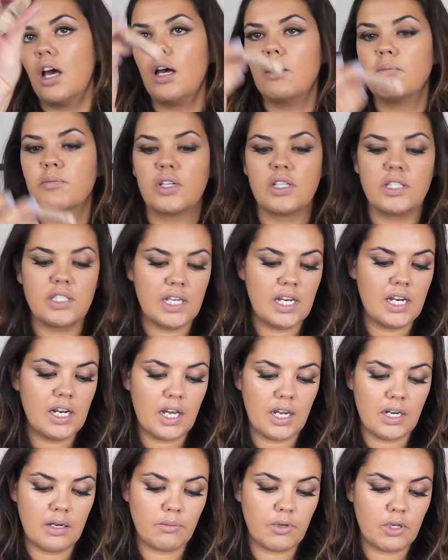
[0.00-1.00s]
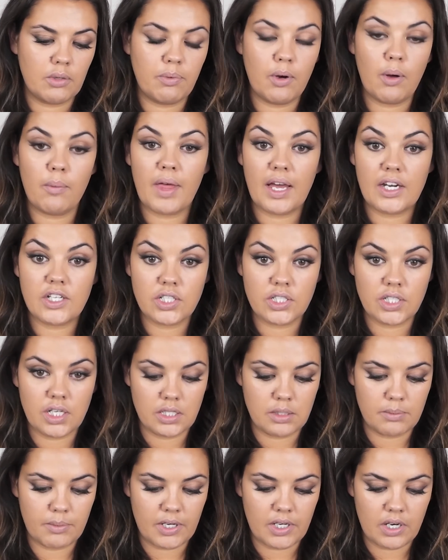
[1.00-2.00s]
concealer, and I'm going to pop that just
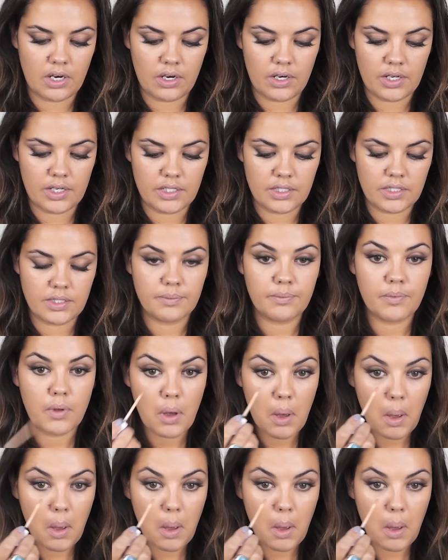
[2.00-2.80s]
under my eyes.